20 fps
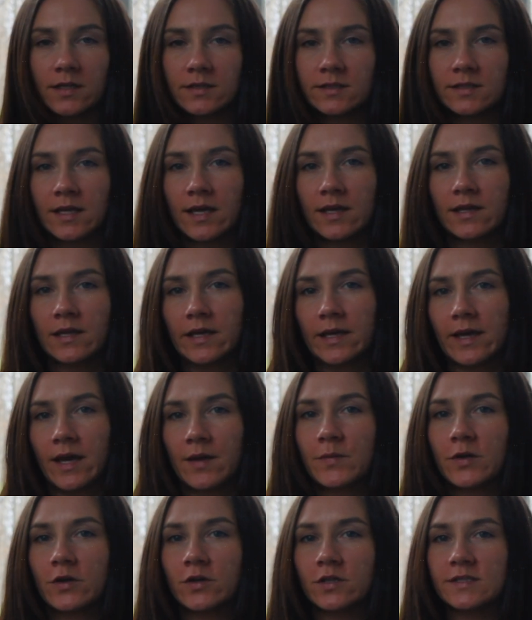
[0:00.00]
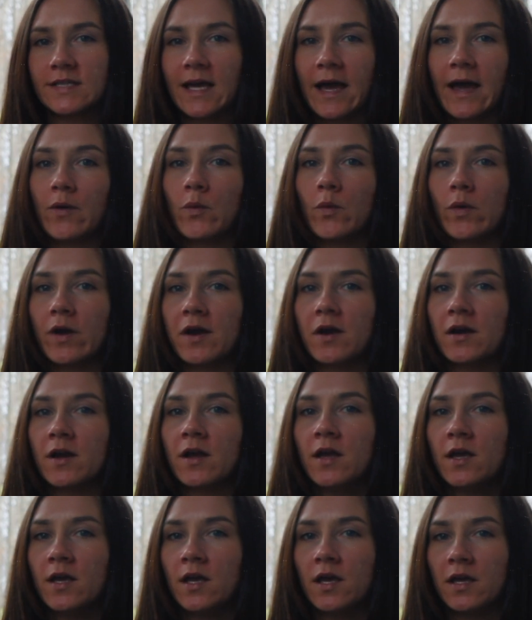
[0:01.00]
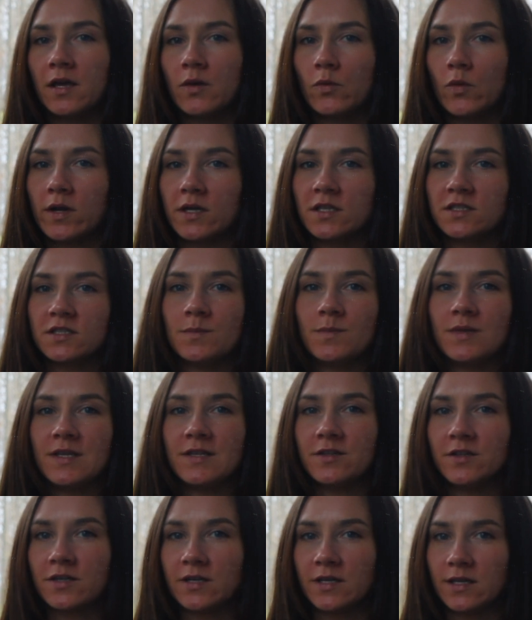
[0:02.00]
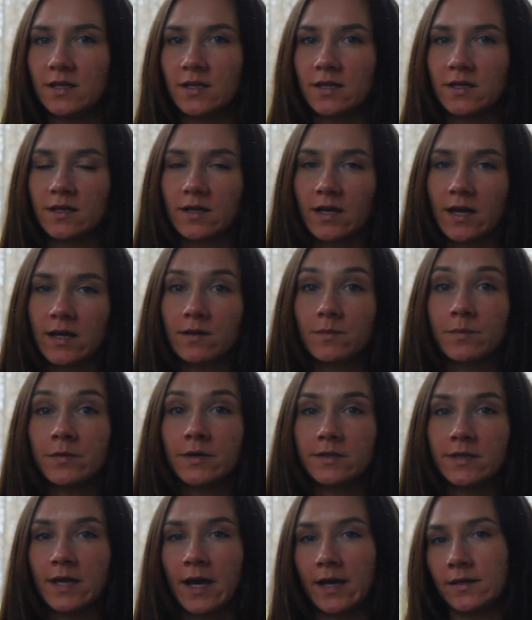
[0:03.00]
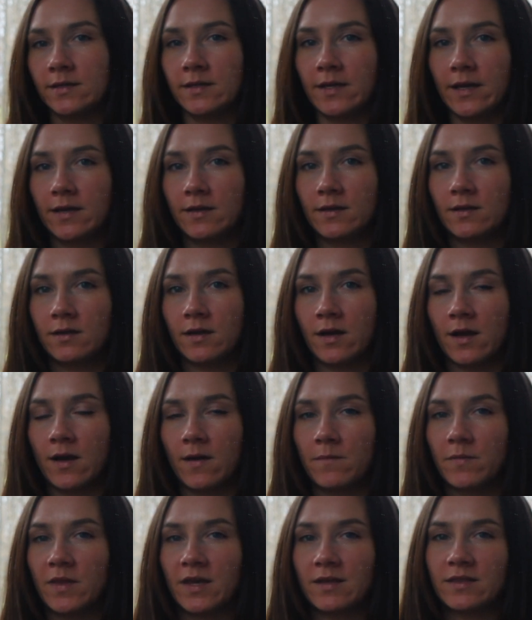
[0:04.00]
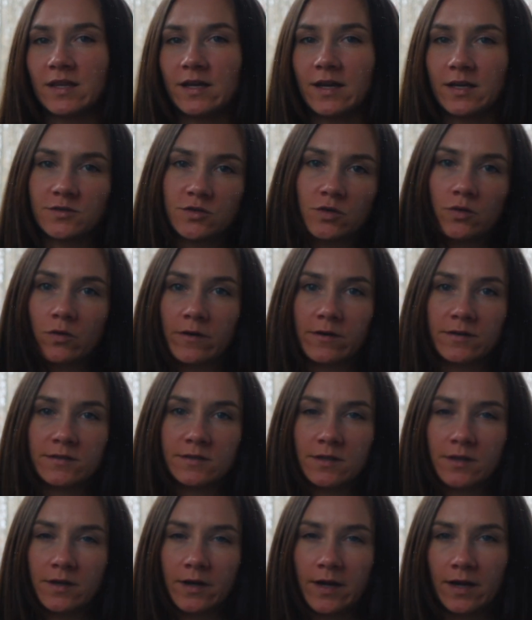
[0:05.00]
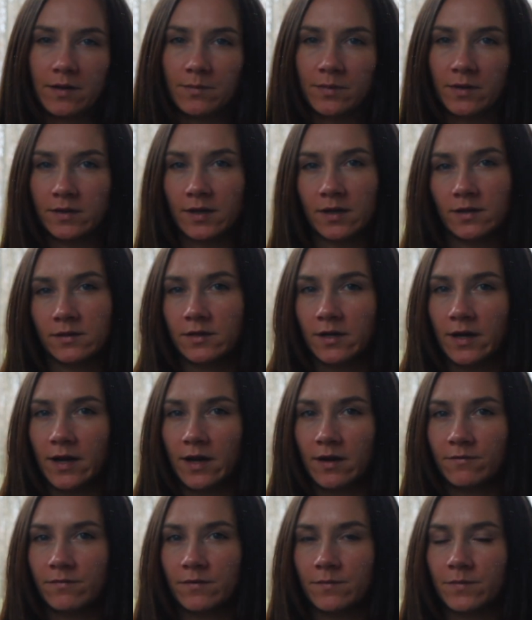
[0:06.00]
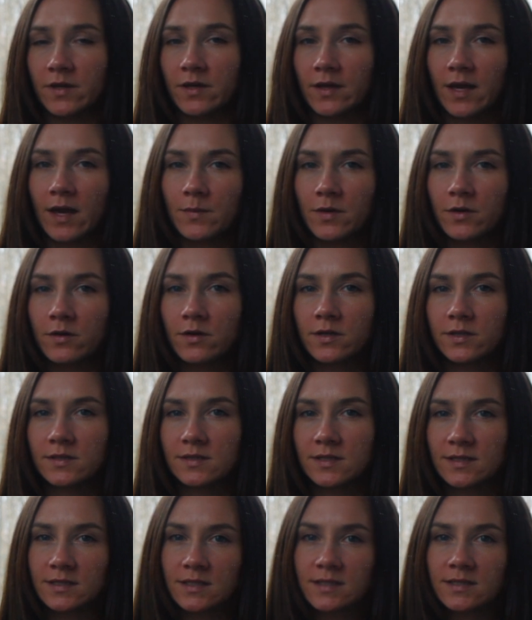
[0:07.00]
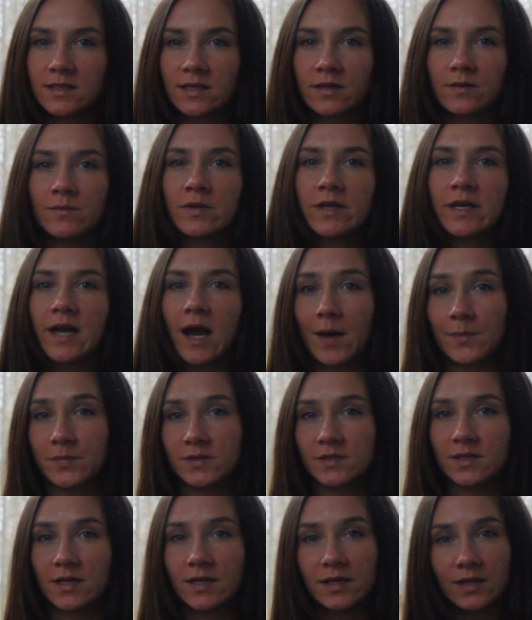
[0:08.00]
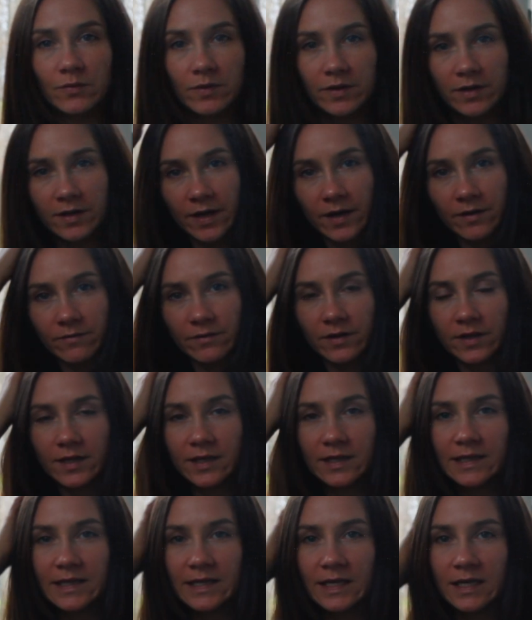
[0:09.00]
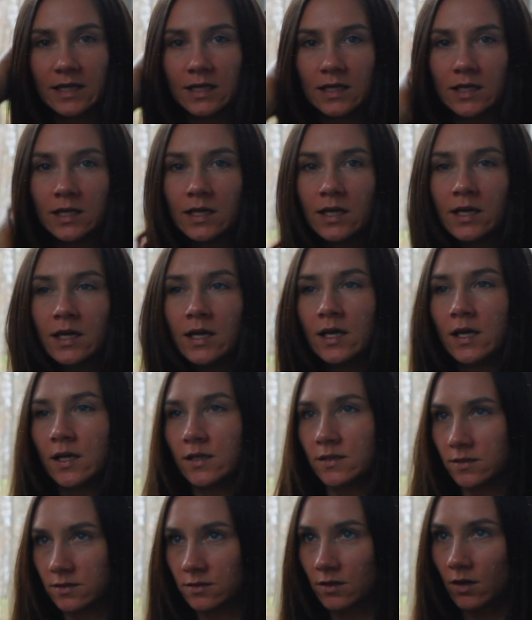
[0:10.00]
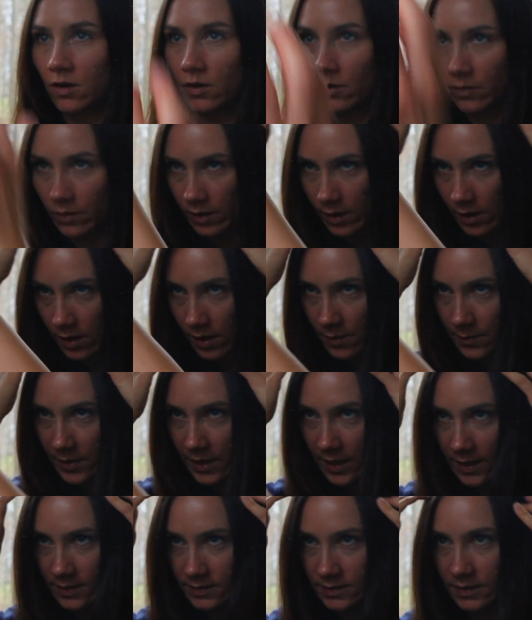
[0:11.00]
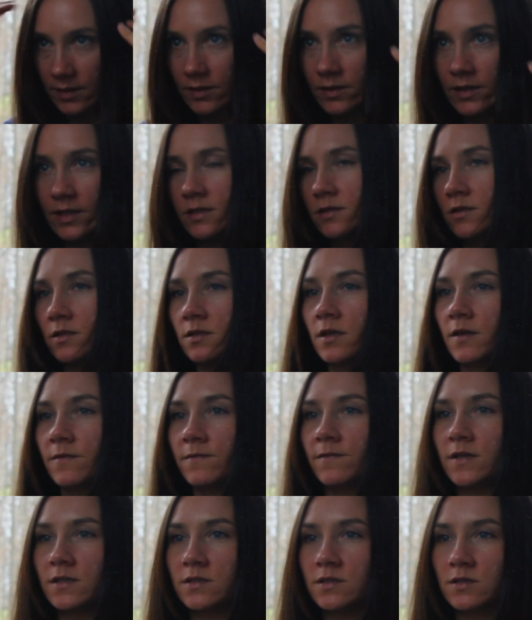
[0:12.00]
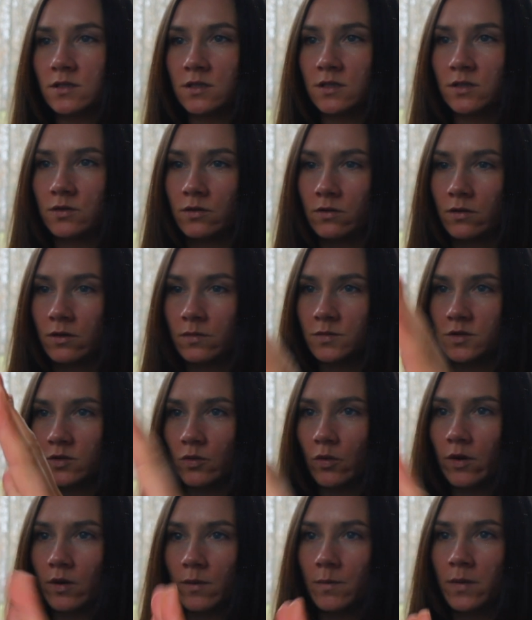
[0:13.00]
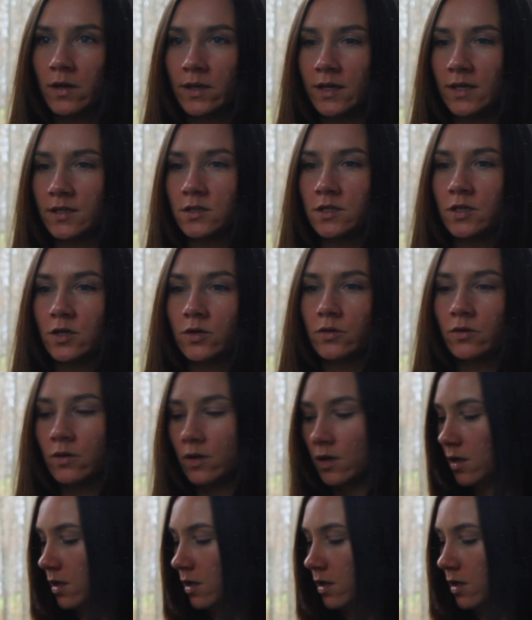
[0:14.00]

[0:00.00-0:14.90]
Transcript: It's not like chemical dye where you want it to be dirty to kind of protect it, like the natural oils in your hair protect your hair from the chemicals. This is the complete opposite. You want your hair really clean, so it has a clean surface to absorb into.